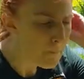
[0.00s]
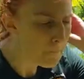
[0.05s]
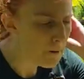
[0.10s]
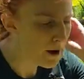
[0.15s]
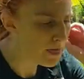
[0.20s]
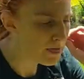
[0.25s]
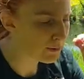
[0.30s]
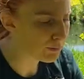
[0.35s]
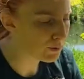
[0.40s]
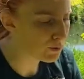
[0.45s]

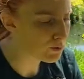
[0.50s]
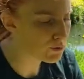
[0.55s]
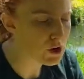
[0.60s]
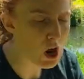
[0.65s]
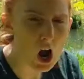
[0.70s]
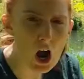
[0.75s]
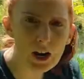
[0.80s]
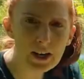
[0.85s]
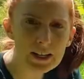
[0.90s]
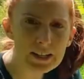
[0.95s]
but through
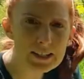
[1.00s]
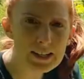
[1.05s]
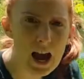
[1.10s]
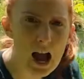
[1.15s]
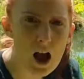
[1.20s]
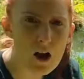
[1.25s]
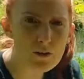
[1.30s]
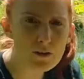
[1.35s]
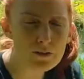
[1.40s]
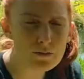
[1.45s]
gnawing
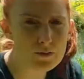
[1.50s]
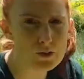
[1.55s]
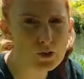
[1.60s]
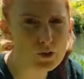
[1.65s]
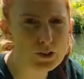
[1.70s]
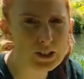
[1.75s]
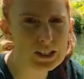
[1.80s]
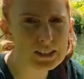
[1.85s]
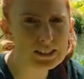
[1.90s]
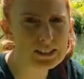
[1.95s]
down of
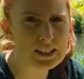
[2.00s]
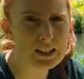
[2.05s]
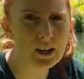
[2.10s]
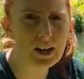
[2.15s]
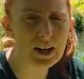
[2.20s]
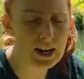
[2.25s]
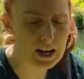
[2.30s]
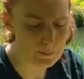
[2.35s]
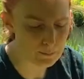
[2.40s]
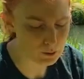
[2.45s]
trees, they're
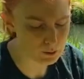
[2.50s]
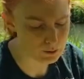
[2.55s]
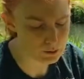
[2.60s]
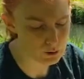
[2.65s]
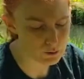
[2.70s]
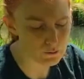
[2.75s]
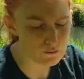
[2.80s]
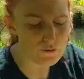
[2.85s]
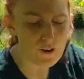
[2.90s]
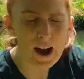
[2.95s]
able
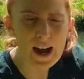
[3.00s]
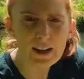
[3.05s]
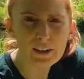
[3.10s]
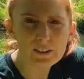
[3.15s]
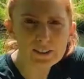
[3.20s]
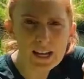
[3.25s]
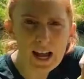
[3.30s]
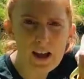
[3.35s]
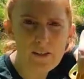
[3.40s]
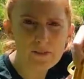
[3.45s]
to file
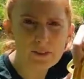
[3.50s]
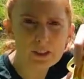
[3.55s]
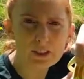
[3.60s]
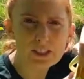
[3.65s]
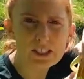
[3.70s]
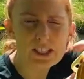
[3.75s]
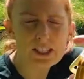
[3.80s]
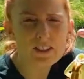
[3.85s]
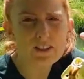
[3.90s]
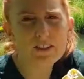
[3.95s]
down their
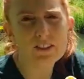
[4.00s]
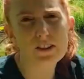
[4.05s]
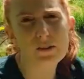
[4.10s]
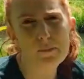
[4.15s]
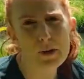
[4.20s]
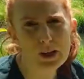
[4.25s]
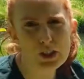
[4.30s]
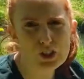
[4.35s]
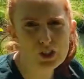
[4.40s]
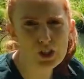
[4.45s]
teeth to
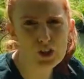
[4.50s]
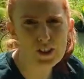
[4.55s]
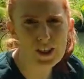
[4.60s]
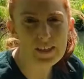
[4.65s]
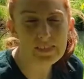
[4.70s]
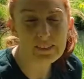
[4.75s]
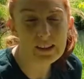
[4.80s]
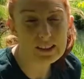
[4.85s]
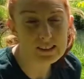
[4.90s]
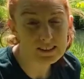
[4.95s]
make sure
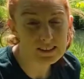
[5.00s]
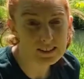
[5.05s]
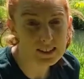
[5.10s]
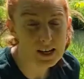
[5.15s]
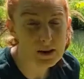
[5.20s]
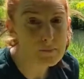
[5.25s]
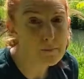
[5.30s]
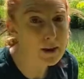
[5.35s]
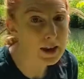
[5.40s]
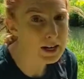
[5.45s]
that they
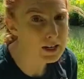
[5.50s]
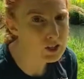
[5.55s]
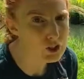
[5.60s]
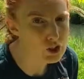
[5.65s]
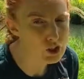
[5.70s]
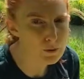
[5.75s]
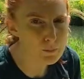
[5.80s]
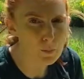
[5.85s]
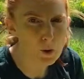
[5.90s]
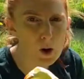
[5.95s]
stay
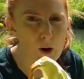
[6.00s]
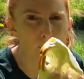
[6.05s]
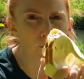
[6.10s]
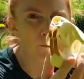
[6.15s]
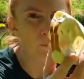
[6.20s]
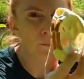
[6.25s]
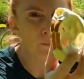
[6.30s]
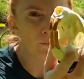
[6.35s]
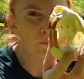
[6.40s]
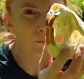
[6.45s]
manageable.
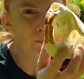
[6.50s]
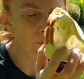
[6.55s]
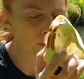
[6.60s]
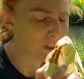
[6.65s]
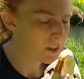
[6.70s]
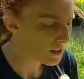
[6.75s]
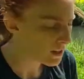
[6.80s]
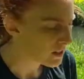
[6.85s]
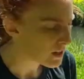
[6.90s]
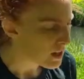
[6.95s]

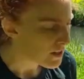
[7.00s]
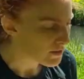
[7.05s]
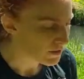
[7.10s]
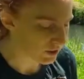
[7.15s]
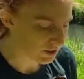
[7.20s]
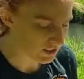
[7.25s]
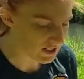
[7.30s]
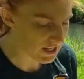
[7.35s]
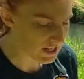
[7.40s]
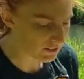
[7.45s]

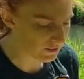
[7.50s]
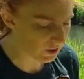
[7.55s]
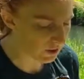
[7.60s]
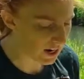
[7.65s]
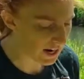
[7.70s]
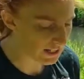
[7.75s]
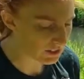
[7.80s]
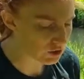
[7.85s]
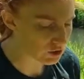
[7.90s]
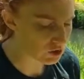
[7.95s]
Their teeth are
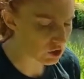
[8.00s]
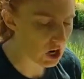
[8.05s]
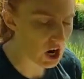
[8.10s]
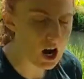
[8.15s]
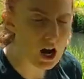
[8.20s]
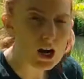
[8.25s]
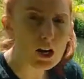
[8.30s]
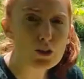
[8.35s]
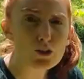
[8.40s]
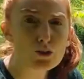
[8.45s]

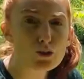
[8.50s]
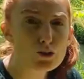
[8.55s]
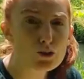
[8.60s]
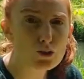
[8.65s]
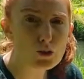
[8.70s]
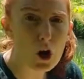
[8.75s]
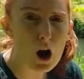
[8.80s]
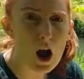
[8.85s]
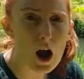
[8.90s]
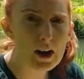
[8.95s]
extra
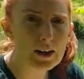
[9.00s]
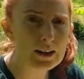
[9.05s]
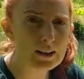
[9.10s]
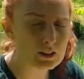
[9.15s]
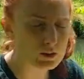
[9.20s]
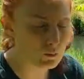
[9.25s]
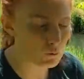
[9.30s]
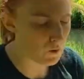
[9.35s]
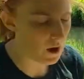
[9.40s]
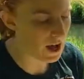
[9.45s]
strong
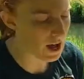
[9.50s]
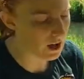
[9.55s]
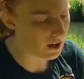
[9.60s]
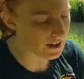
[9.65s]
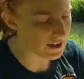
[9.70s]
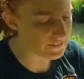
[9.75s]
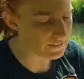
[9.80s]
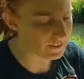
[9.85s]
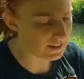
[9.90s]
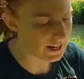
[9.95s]
as well,
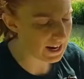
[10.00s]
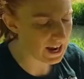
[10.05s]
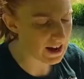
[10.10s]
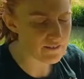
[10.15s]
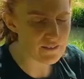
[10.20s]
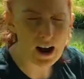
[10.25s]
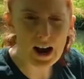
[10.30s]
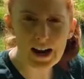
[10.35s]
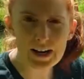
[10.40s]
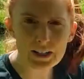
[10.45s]
and they
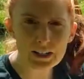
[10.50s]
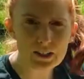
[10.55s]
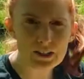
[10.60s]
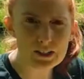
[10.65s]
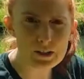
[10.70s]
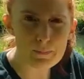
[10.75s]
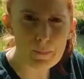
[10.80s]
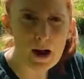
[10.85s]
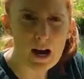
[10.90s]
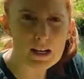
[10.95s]
have iron
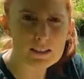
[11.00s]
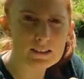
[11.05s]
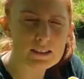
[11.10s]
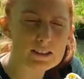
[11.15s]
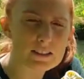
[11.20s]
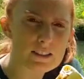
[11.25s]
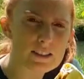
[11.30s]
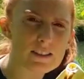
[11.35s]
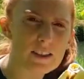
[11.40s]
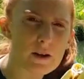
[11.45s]

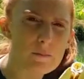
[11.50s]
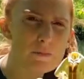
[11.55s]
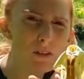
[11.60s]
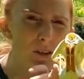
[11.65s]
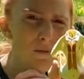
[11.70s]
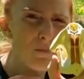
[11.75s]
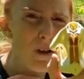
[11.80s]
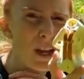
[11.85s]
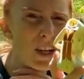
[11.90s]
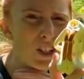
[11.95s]
deposits in them
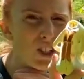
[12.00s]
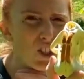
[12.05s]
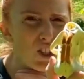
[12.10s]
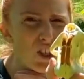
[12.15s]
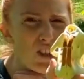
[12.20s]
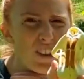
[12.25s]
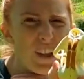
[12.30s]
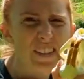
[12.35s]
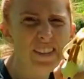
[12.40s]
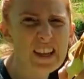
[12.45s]
to make
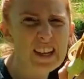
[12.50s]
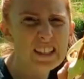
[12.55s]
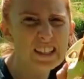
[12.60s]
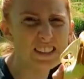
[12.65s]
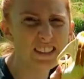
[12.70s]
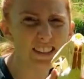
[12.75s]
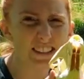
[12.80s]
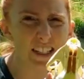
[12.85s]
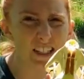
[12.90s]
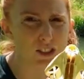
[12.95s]
sure that they
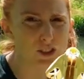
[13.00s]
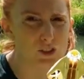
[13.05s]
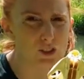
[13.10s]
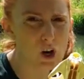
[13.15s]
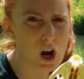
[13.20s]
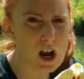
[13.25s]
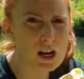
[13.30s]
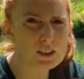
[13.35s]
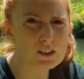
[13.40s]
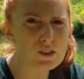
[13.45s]
can stay
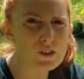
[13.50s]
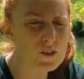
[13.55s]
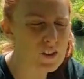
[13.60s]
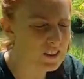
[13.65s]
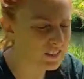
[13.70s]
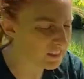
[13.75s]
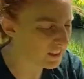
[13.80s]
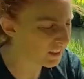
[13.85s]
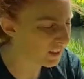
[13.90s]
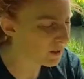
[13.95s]
strong so
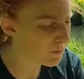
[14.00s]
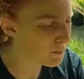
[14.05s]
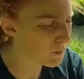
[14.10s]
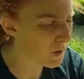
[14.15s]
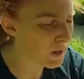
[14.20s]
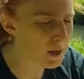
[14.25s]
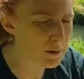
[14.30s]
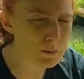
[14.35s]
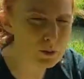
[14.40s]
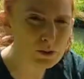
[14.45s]
that they can
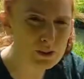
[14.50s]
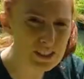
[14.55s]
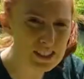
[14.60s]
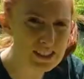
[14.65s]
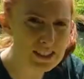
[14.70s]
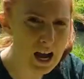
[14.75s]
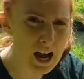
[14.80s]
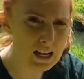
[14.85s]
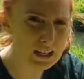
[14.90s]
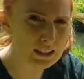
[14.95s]
be able
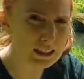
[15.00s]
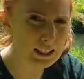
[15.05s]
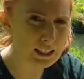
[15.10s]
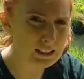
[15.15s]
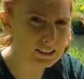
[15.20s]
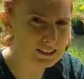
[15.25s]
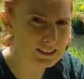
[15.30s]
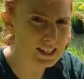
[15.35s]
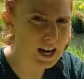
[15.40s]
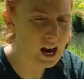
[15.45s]
to knock
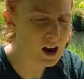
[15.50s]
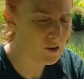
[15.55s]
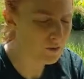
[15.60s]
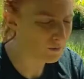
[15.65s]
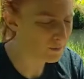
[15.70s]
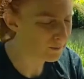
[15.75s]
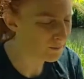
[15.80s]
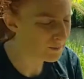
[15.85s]
things down.